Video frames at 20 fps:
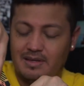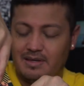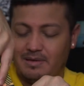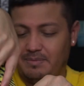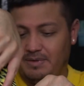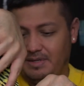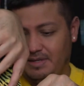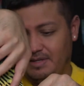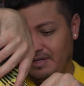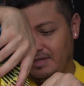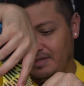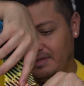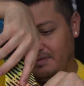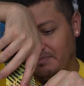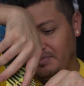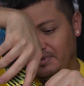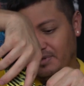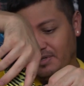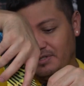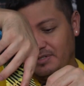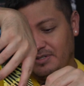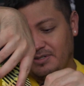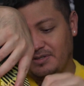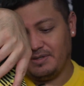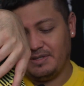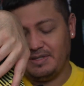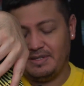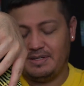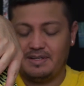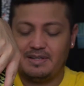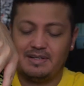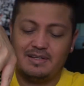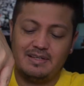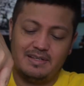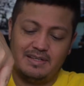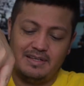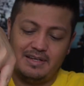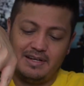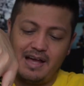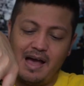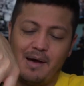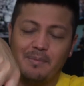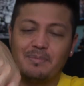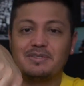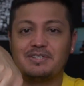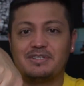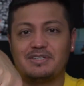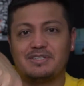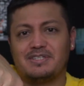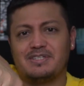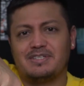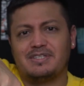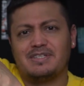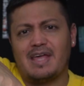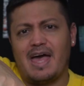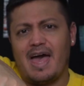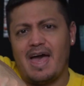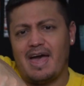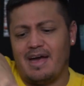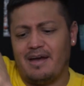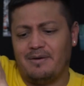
I mean, I'm pretty sure it accomplishes that.